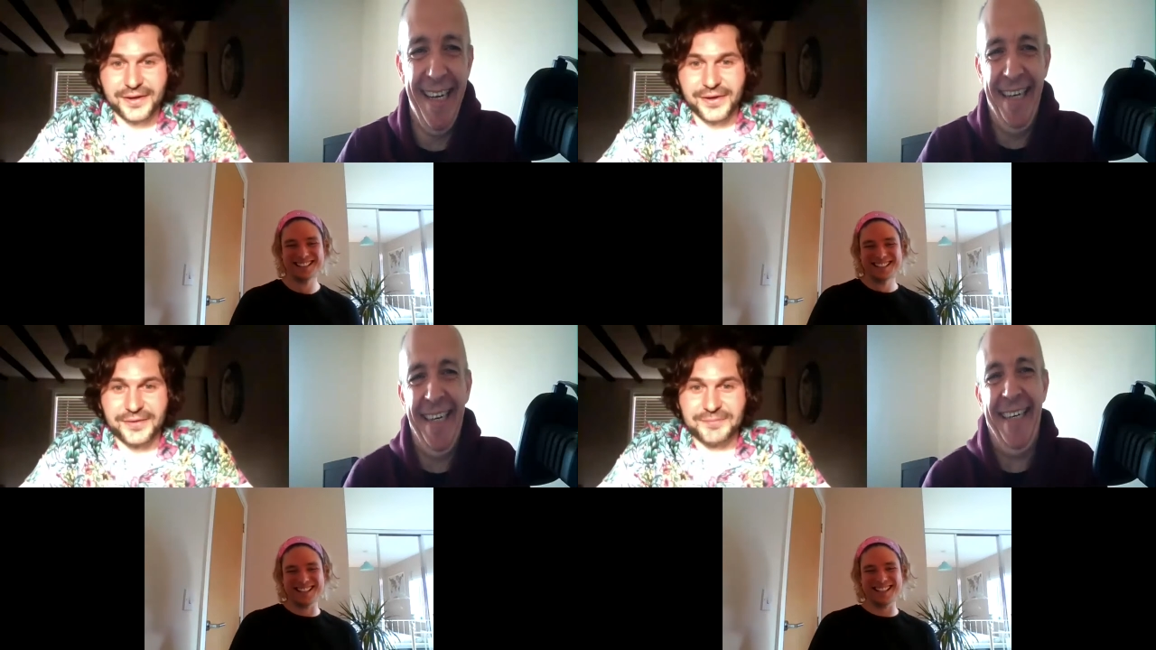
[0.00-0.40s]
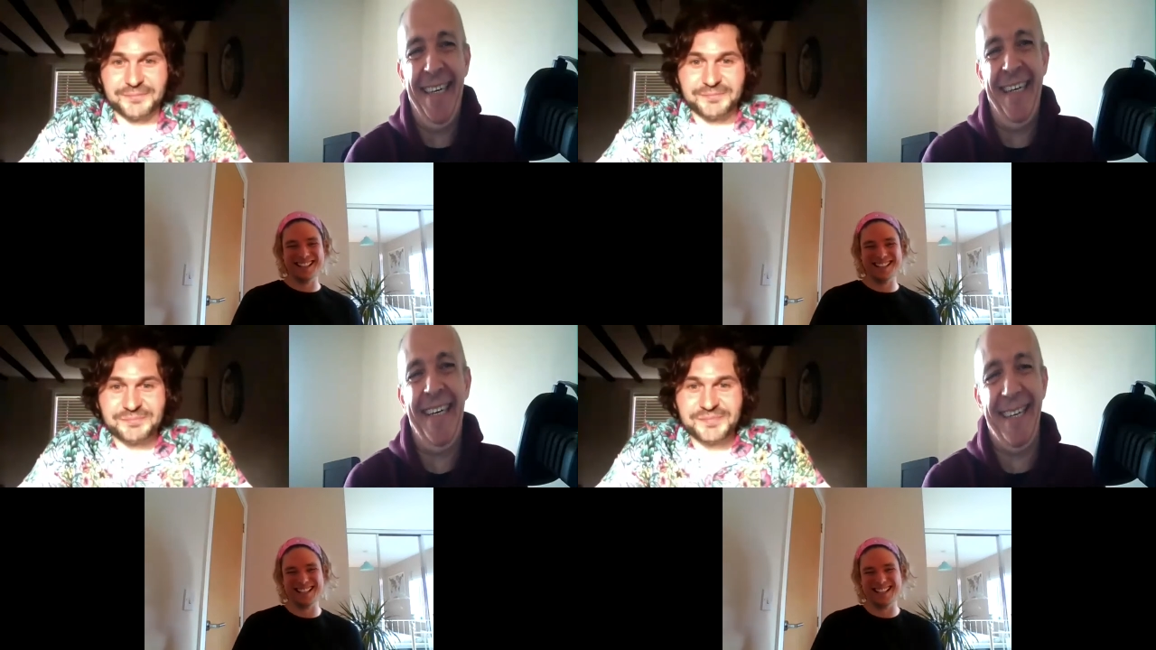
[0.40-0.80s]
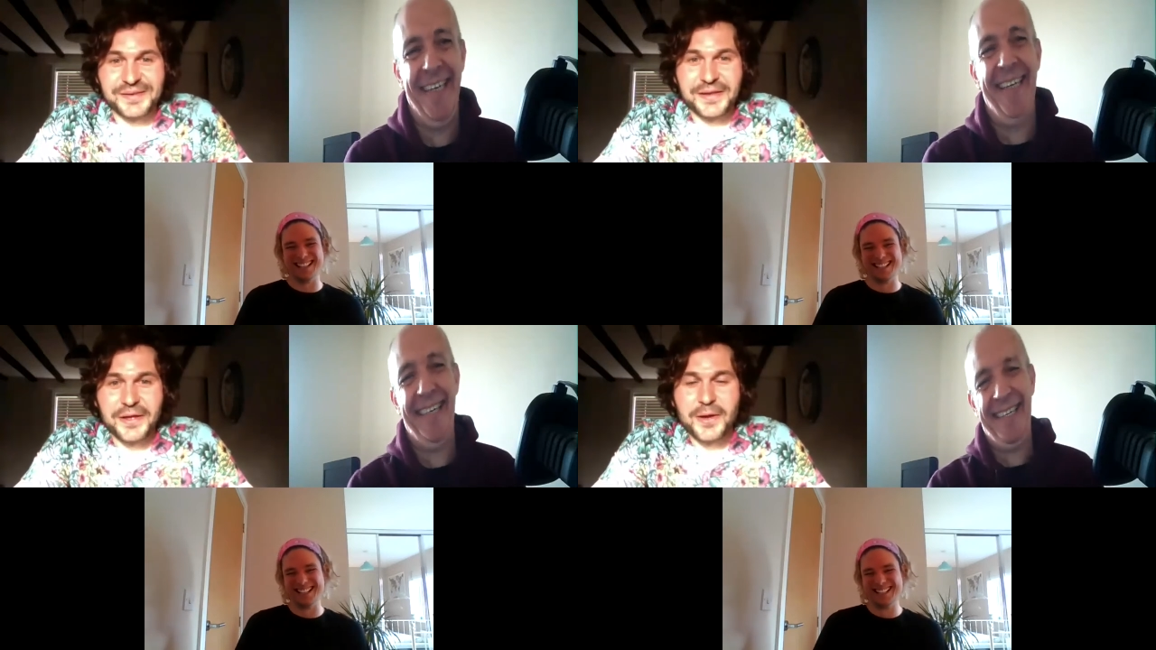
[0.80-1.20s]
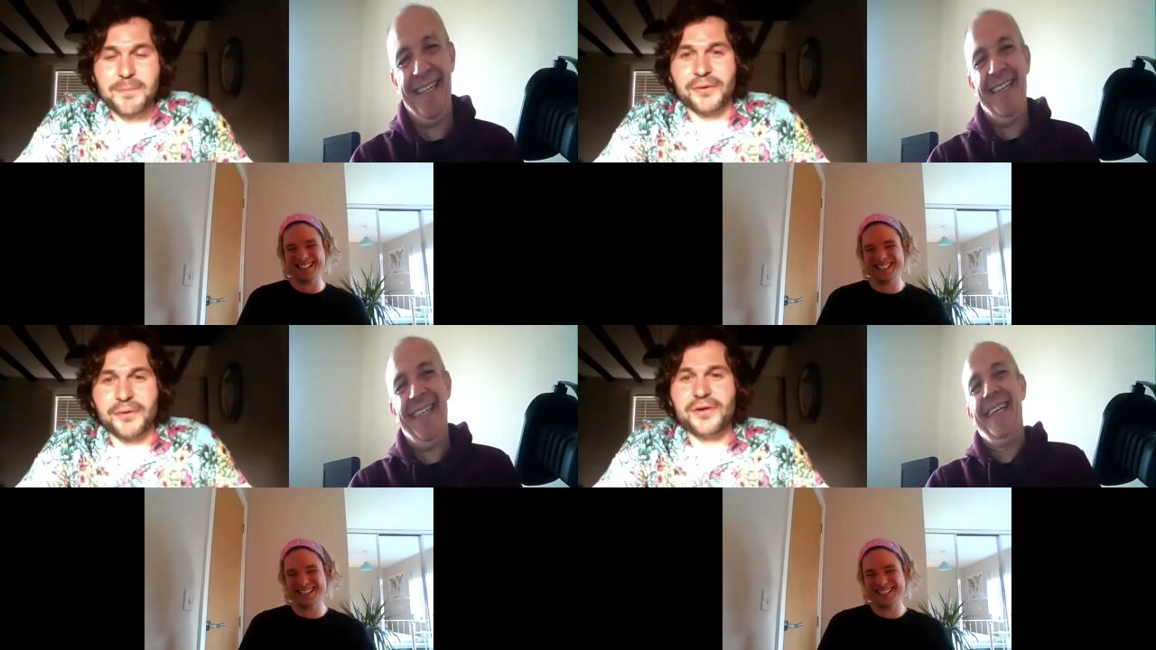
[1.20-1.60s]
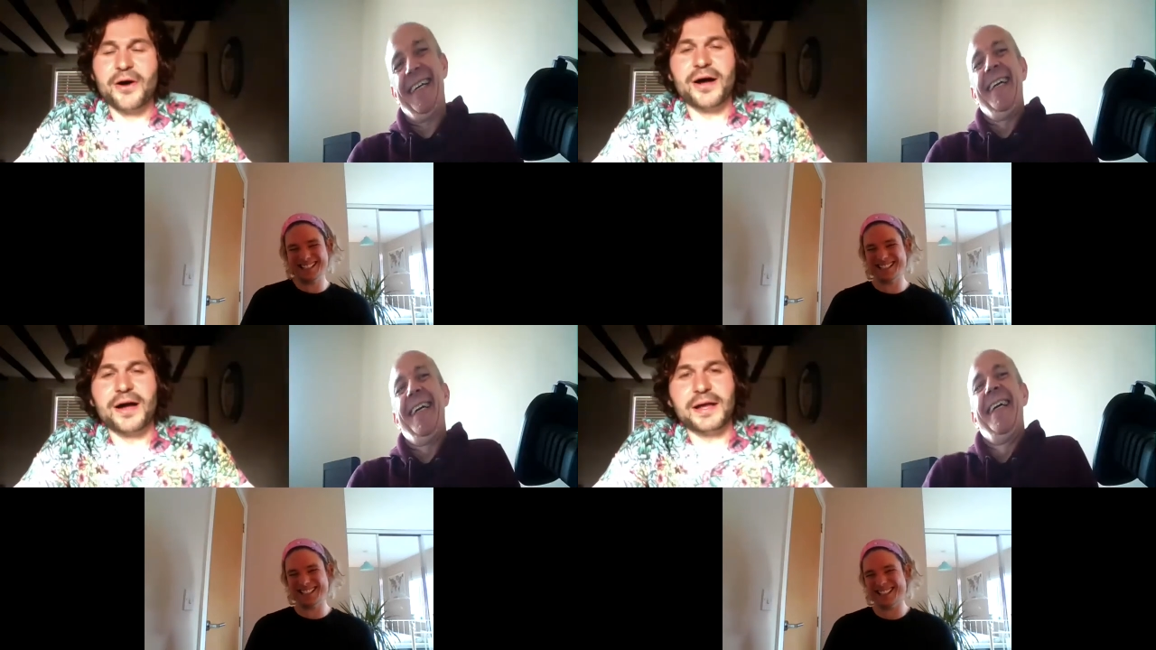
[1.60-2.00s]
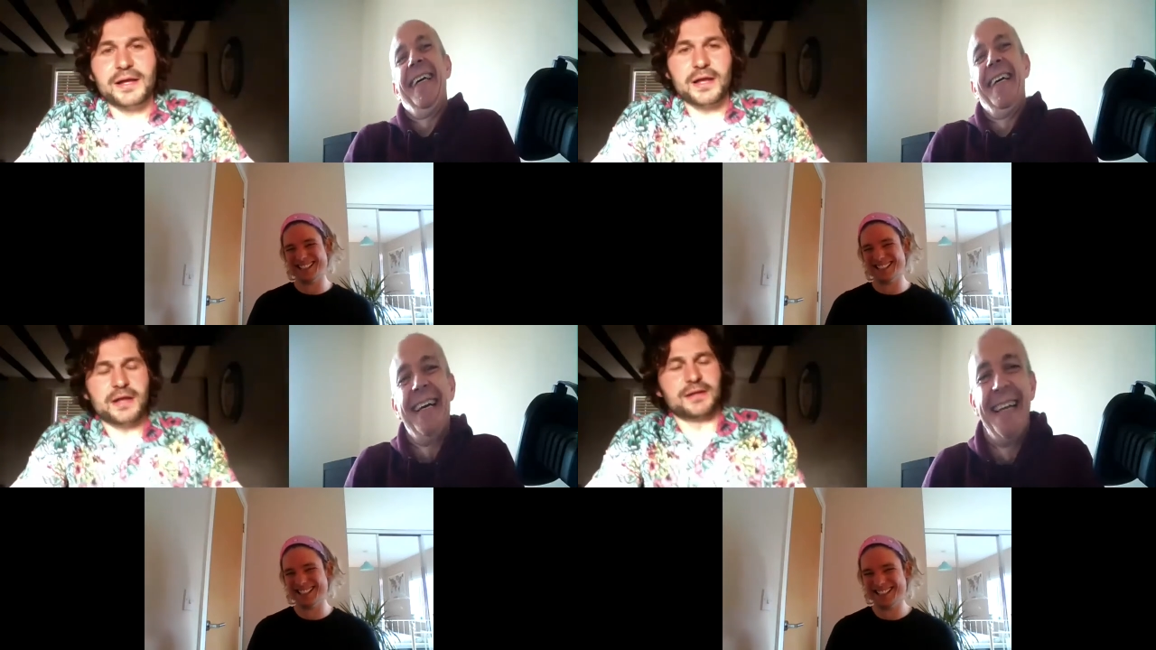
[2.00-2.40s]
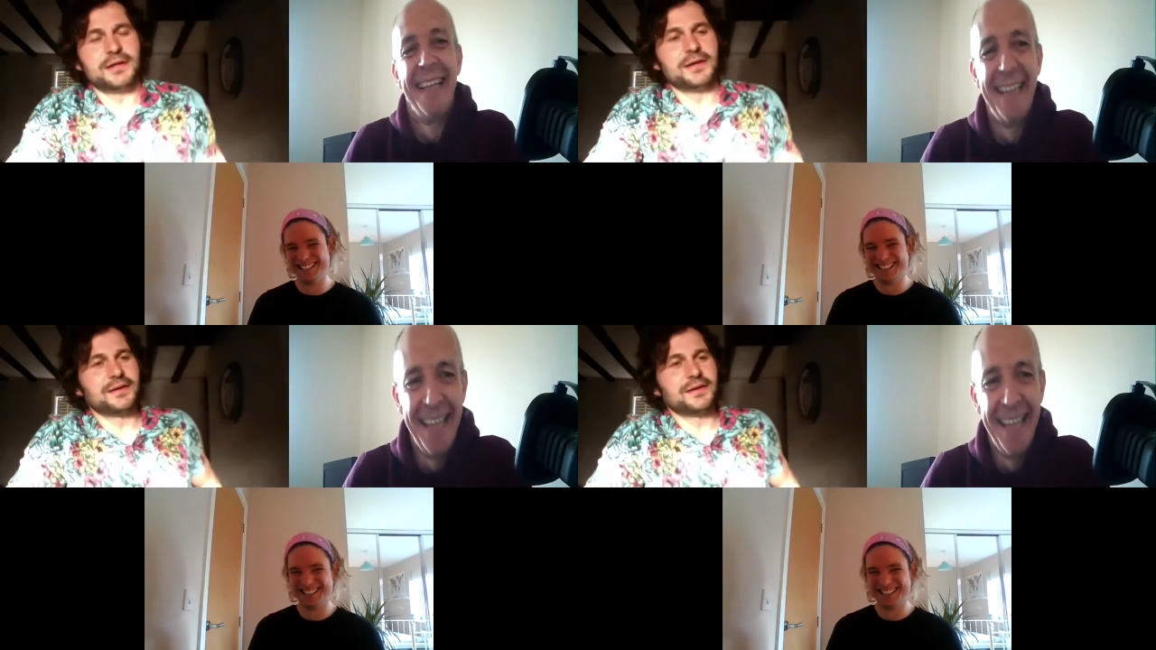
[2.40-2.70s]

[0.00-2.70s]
Speaker 1: um, but no, it, it,